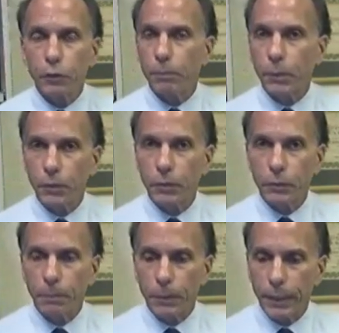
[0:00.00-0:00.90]
to
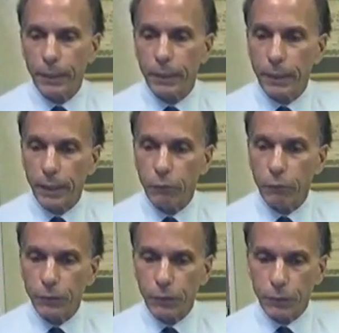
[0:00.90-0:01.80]
participate in our
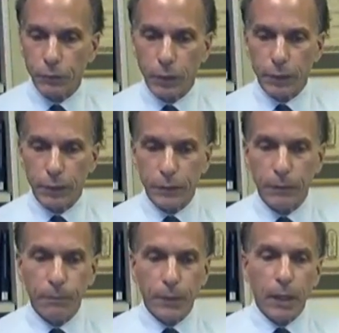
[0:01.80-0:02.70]
research studies.
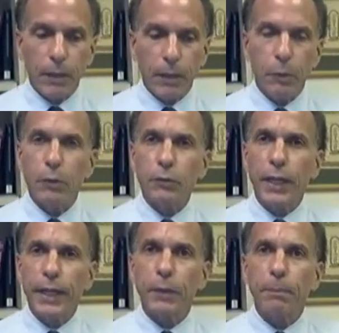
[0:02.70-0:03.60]
And we
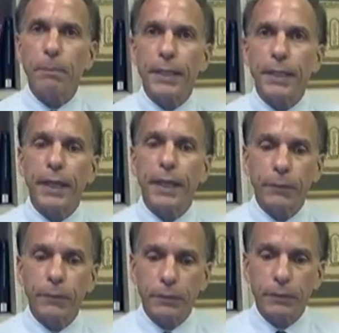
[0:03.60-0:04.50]
also have to pay
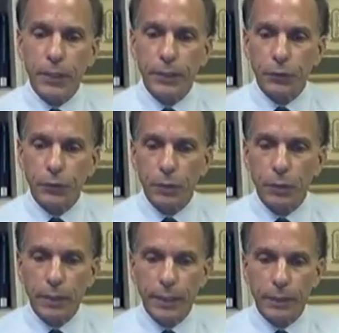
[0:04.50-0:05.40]
careful attention to
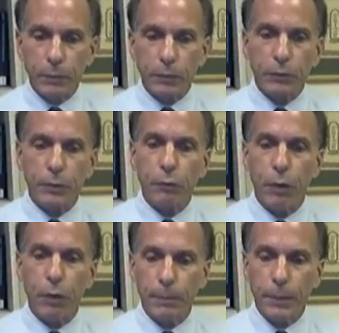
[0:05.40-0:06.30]
the language
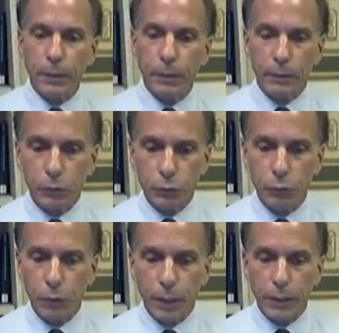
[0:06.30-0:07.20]
describing clinical
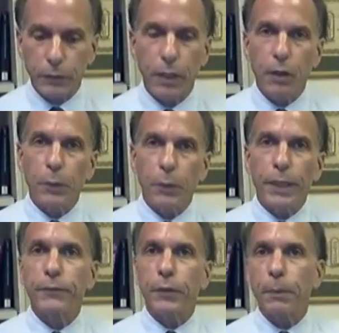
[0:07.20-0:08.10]
trials. We have